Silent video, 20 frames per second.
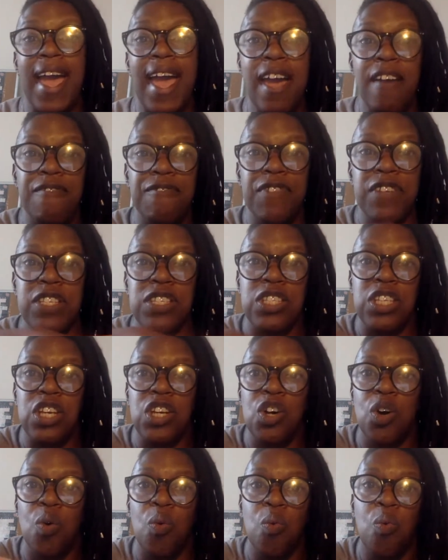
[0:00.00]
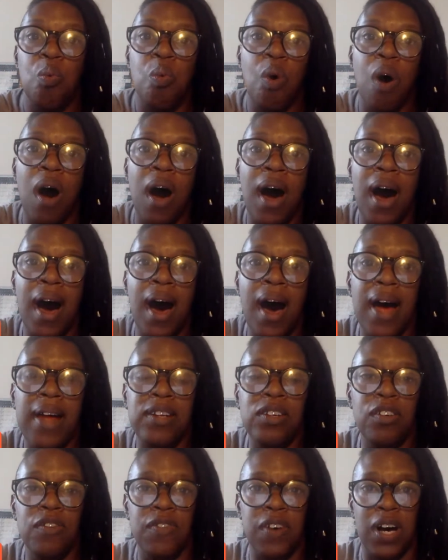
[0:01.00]
every single
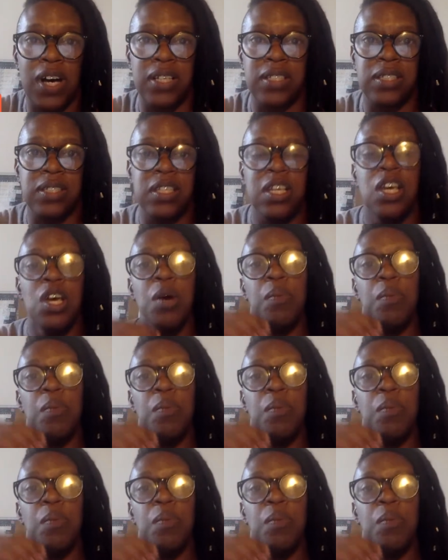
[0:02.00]
one of us